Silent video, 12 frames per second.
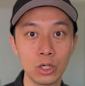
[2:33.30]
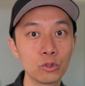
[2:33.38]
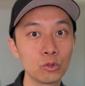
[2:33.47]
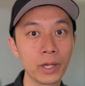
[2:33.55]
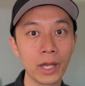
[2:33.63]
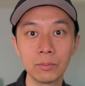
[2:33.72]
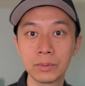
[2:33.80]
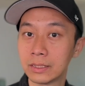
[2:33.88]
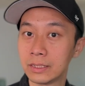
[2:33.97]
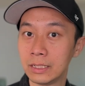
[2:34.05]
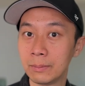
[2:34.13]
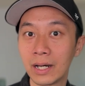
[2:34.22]
to help the
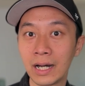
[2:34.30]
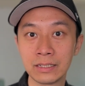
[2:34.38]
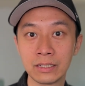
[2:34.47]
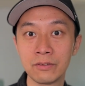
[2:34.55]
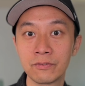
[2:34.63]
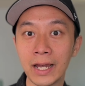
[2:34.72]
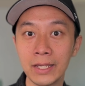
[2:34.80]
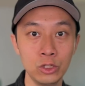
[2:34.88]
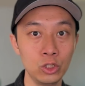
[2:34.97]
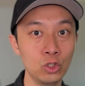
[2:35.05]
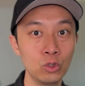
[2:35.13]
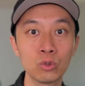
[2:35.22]
team identify
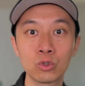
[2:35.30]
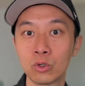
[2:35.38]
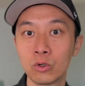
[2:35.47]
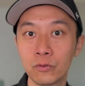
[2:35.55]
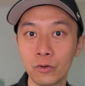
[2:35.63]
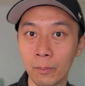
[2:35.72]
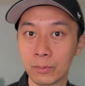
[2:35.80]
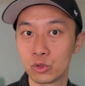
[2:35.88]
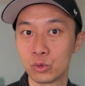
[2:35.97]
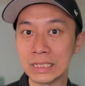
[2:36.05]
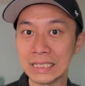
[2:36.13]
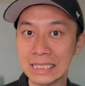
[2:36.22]
new growth
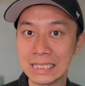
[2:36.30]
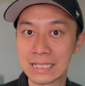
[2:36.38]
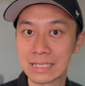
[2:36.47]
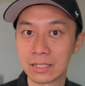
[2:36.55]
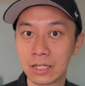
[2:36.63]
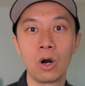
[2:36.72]
opportunities